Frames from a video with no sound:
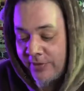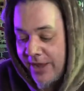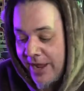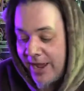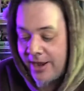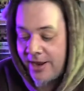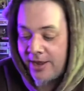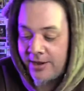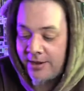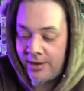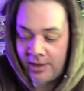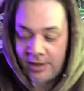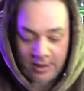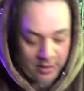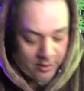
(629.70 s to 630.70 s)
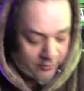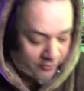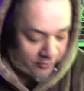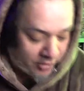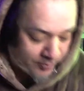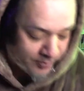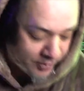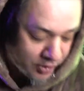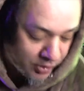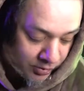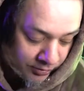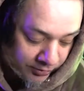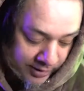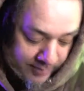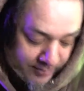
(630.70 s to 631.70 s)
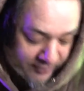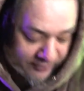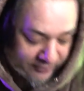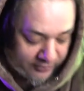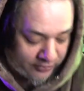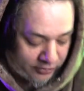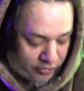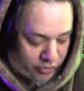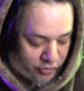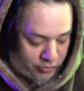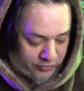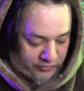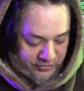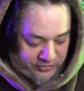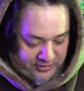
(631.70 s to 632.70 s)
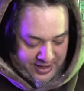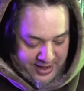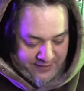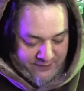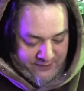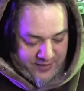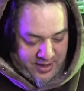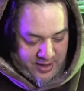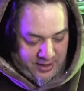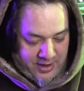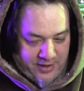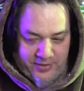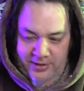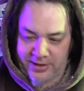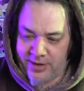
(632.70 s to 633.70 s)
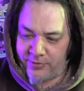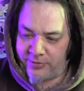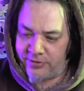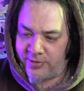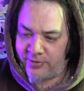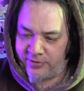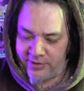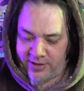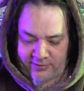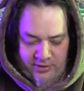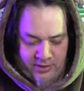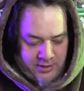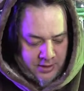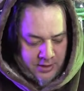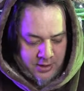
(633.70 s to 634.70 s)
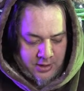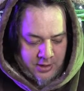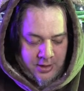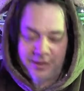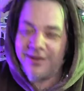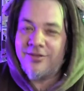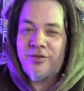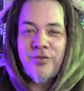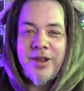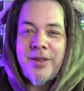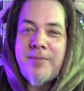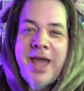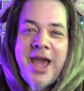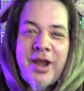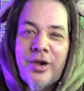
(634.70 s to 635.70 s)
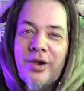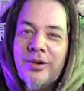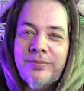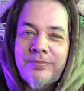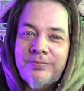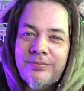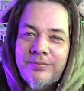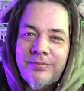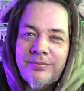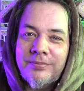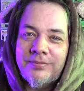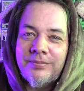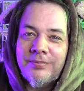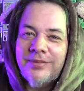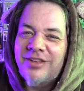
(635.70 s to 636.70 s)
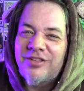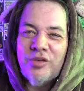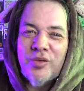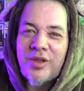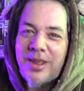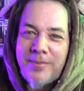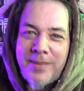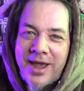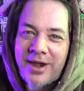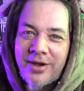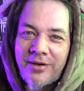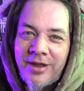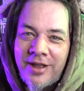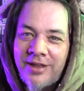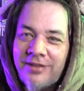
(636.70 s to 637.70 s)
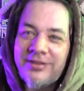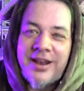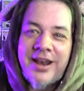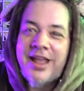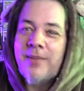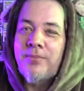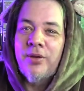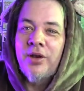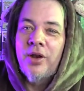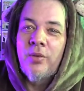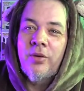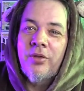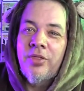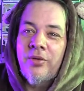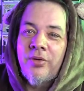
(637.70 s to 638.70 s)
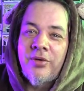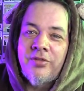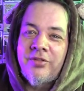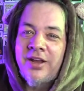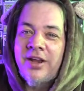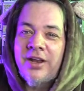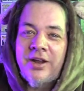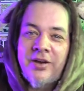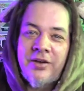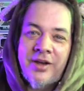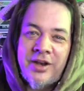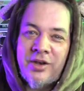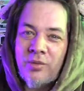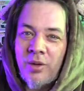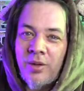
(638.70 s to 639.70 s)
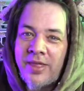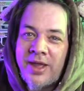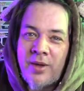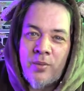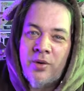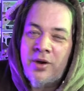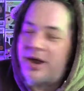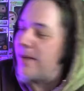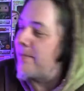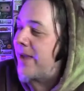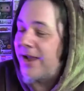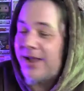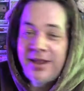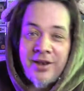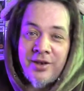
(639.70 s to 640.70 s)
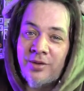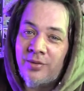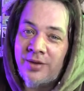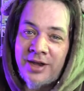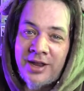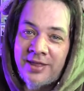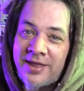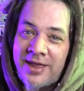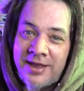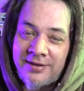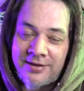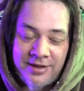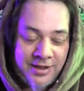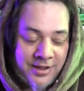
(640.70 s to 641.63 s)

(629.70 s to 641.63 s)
with a hat on. Super cool. Number 7? I thought that was number 7. Does it really matter? Does it really matter? It's not like I put lower thirds on here and I do all that work. I'm not going to do any of that.